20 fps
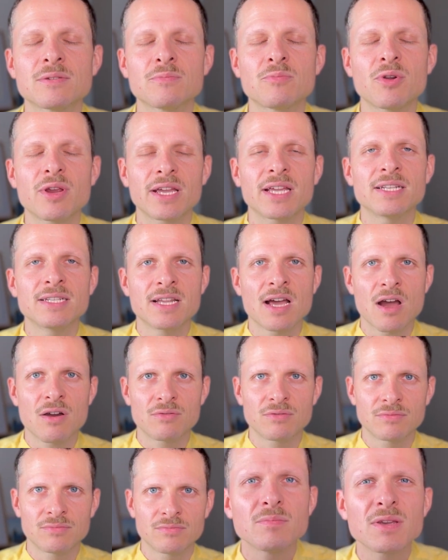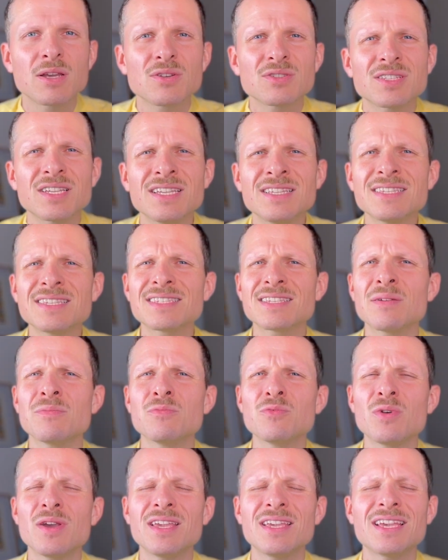break it down, because in
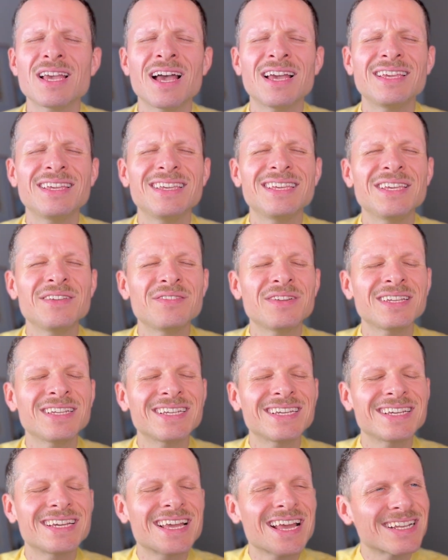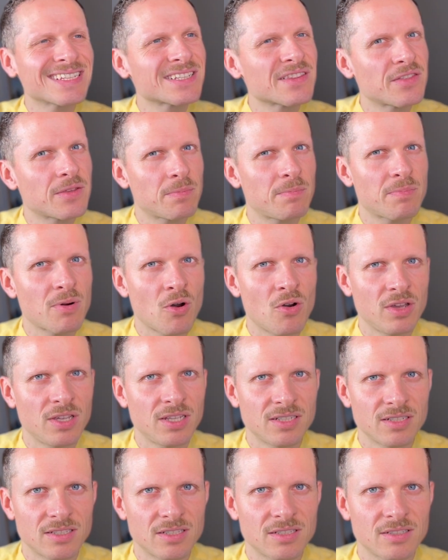some way I even get the
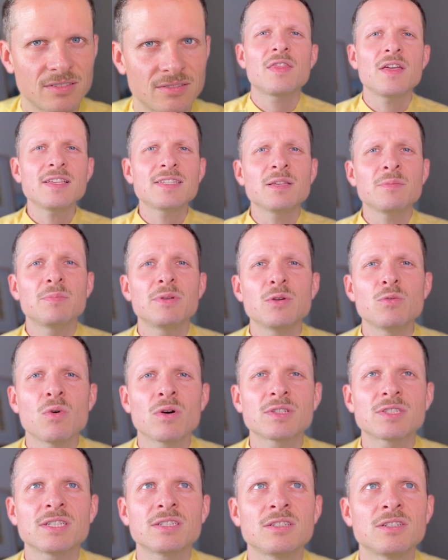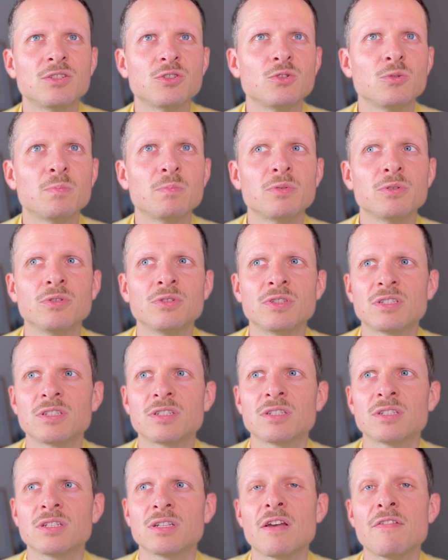point. They simply wanted to
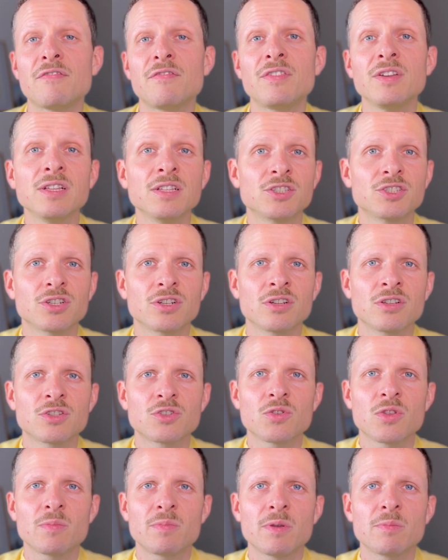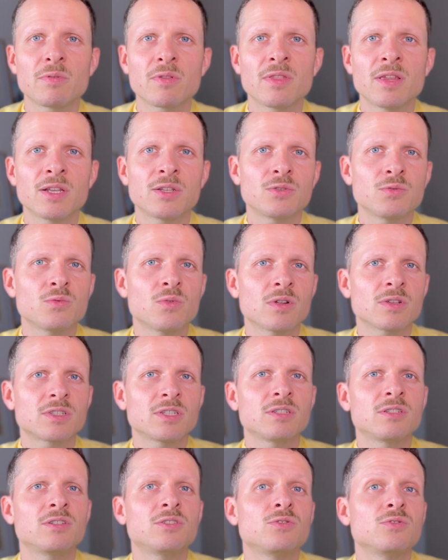put a filter to the people that
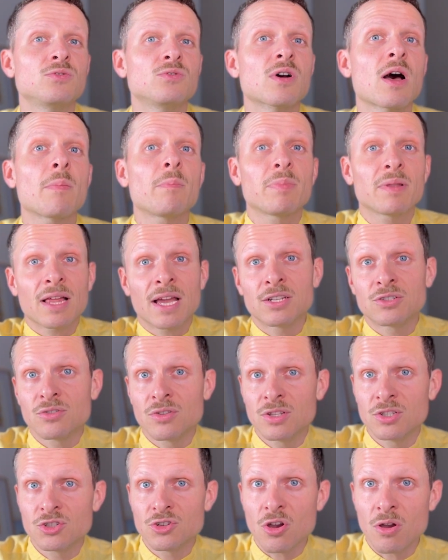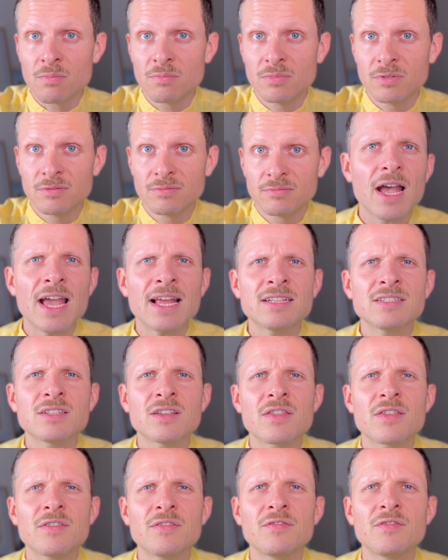wanted to apply to the job. And
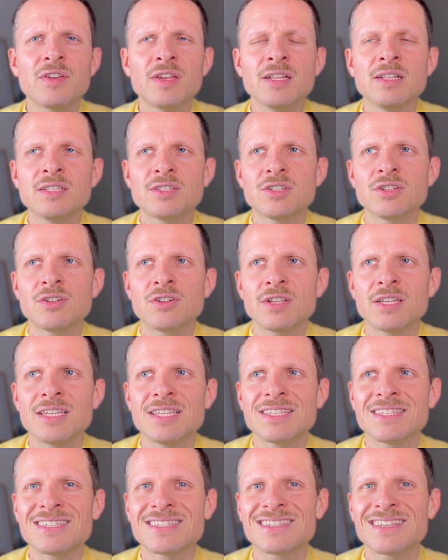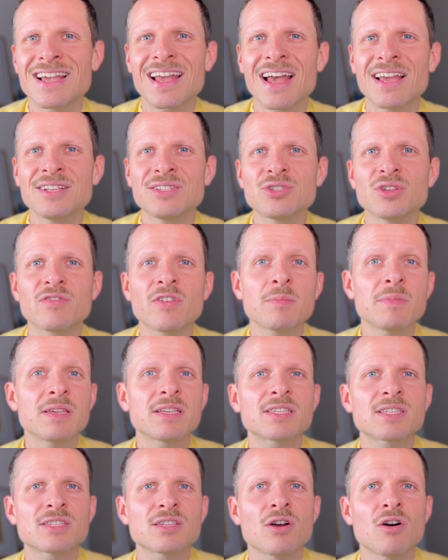the filter is kind of a
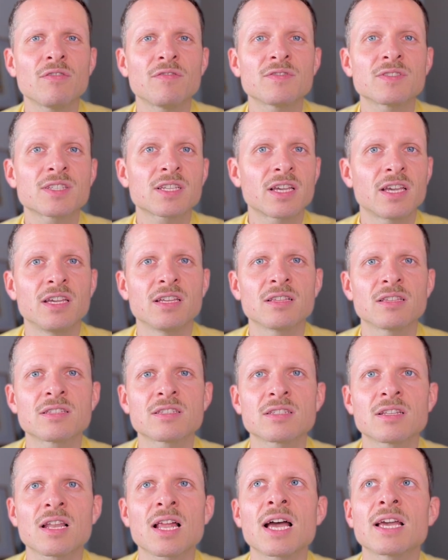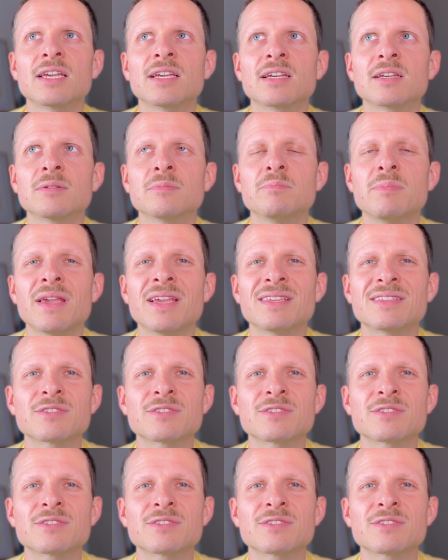mix of skills like being